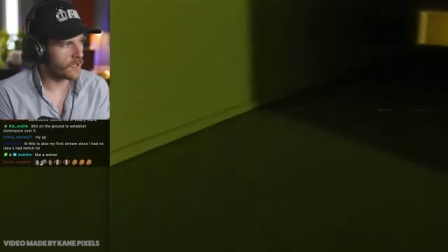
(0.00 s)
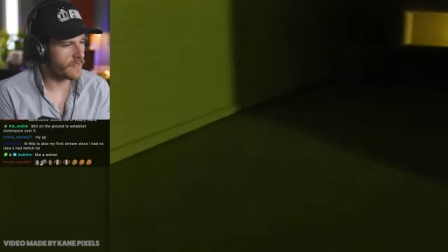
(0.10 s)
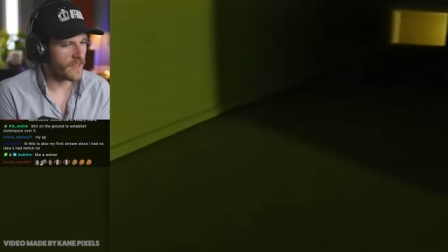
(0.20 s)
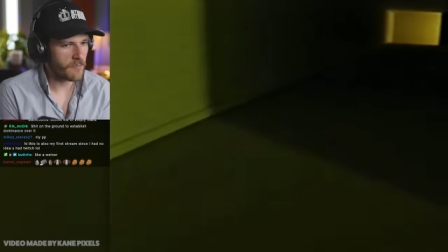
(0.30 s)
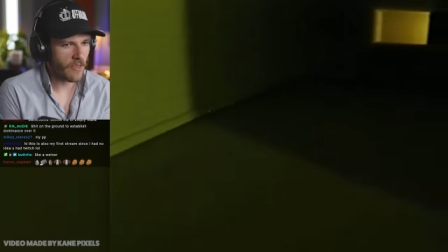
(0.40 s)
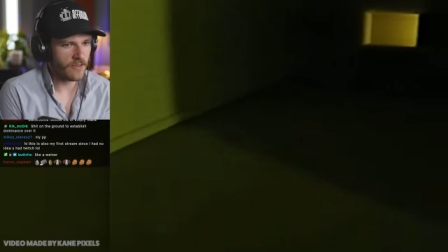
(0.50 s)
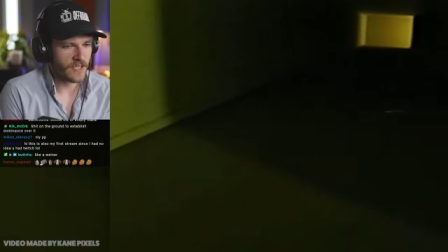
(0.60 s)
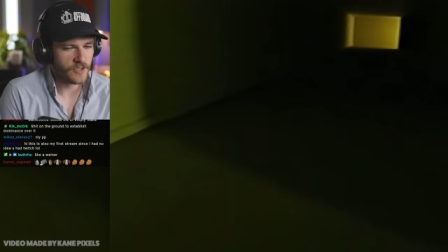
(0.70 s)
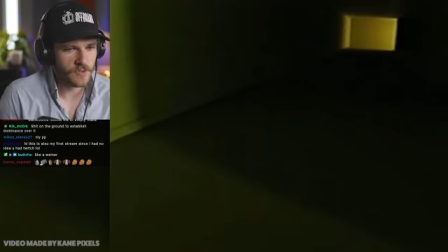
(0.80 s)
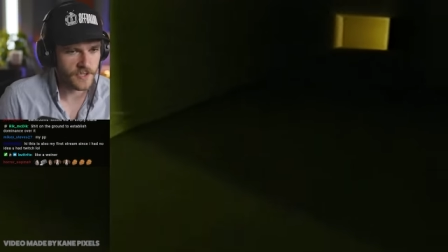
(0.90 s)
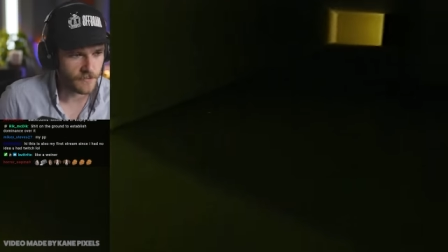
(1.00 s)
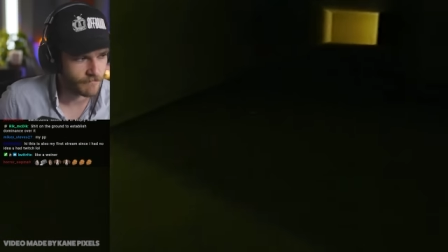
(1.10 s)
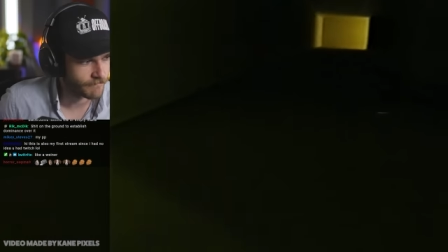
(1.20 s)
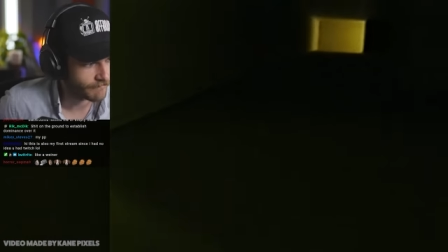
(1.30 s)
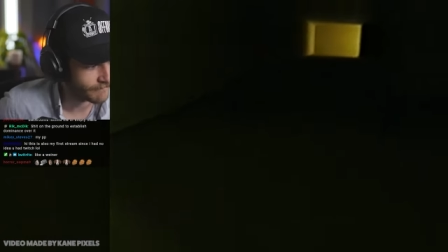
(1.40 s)
long and thin, brother, like a Twizzler.
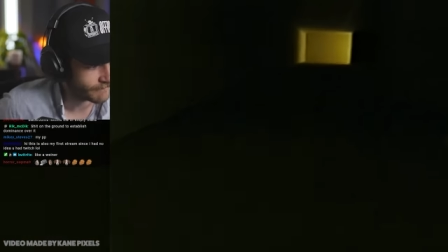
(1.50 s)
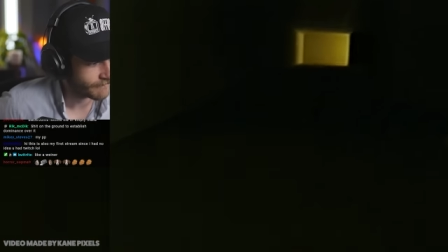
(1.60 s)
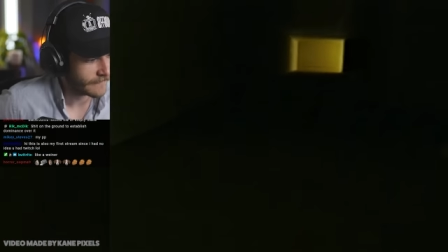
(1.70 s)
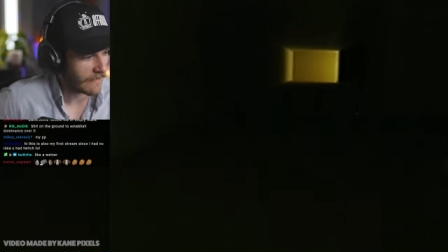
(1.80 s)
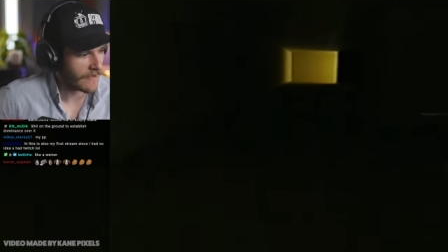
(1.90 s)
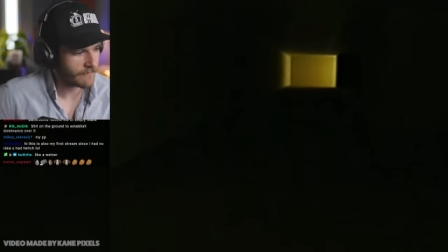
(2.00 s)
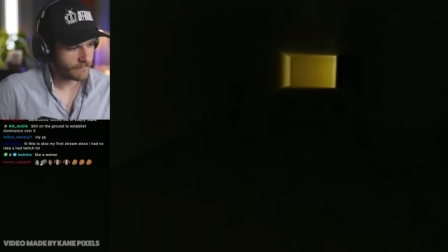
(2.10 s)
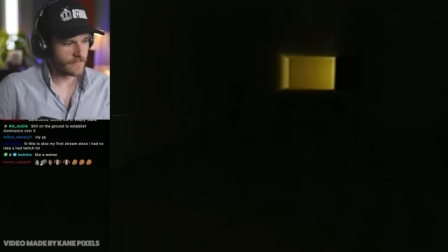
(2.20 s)
All right?